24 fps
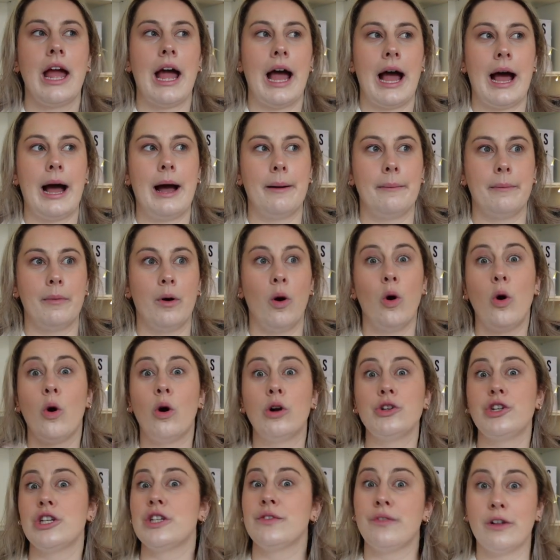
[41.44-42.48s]
um,
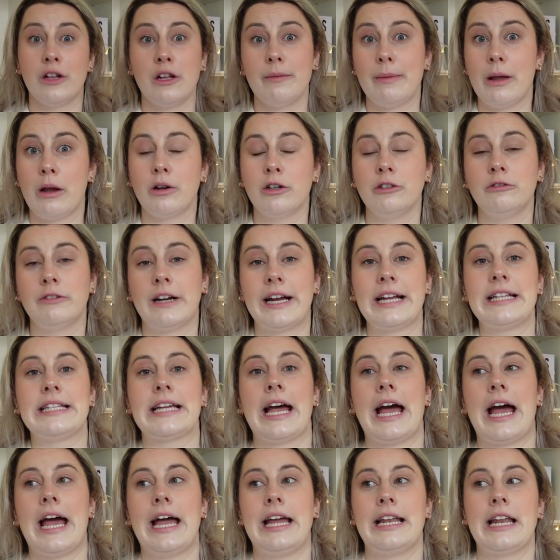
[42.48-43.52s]
or just follow me on Goodreads.
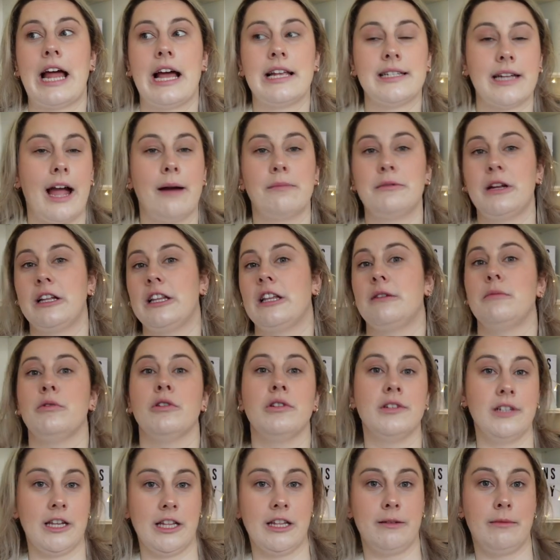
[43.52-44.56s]
And as I update them, you'll
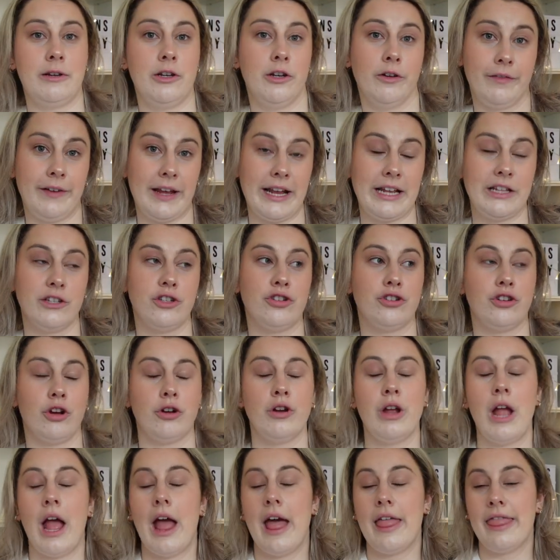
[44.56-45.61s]
see them in your feed. So
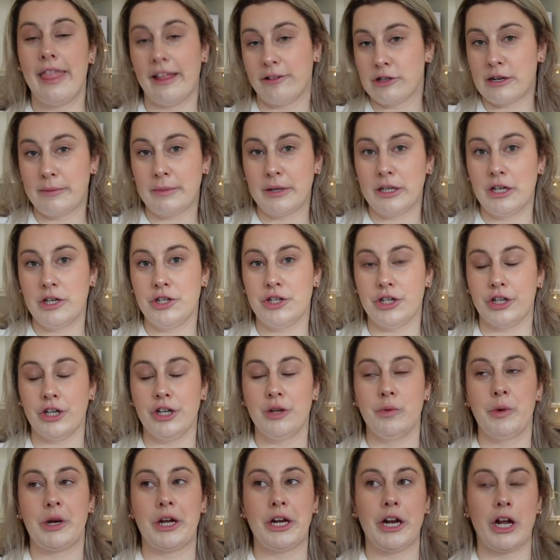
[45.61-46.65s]
that's what I'm going to
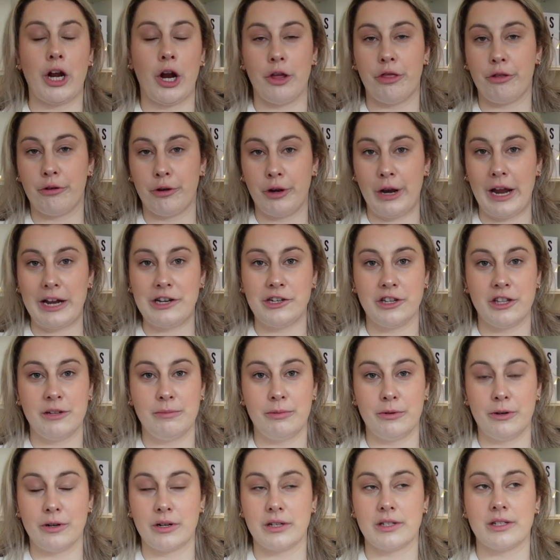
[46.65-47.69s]
do. We're going to go through each of the
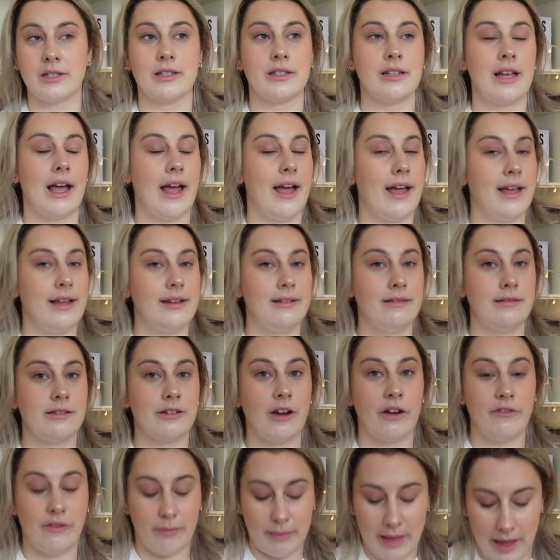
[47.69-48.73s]
books and
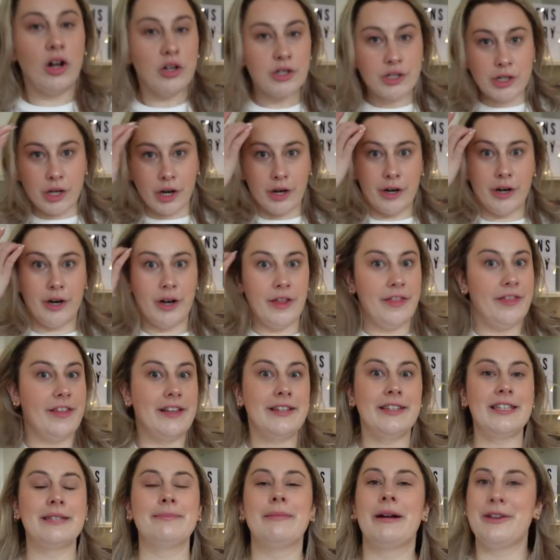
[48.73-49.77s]
go from there. Also,
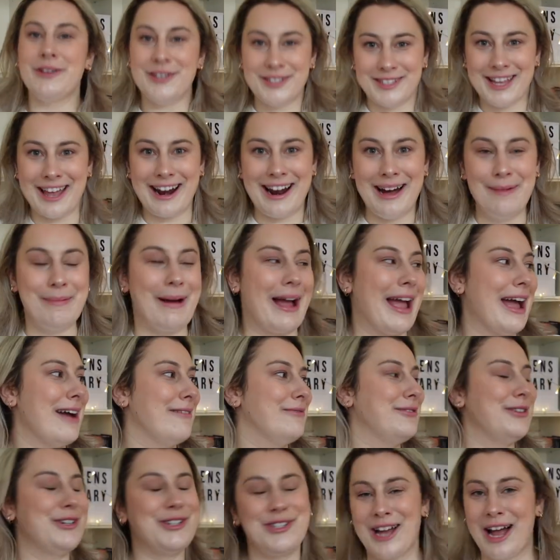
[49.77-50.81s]
this is my new setup. I have
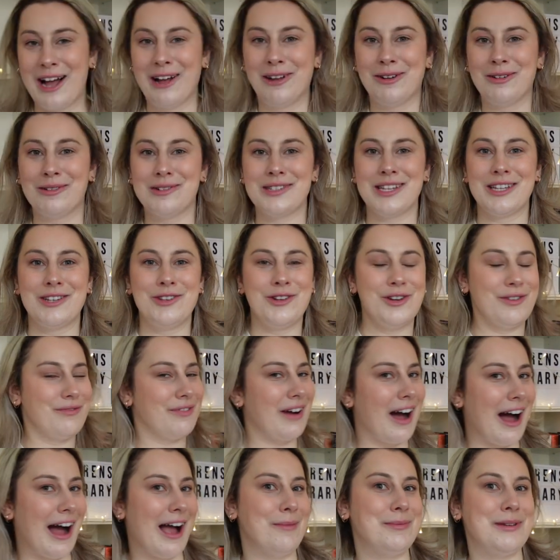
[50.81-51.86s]
new shelves, new
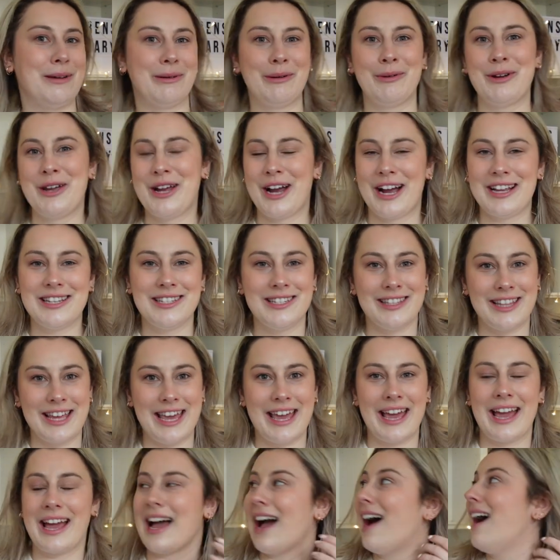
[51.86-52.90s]
vibe. Tell me what you guys
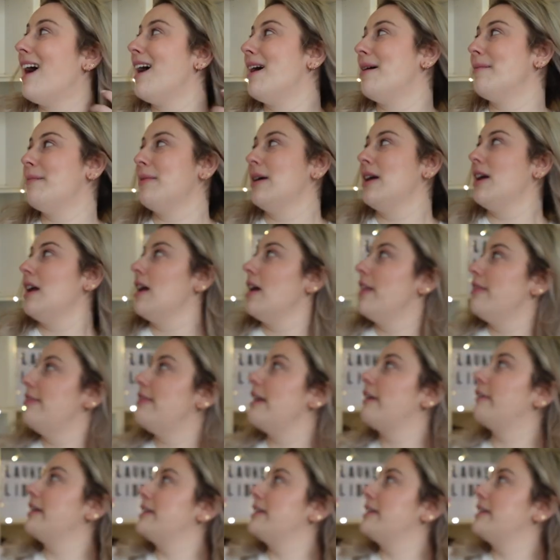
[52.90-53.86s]
think. Um, there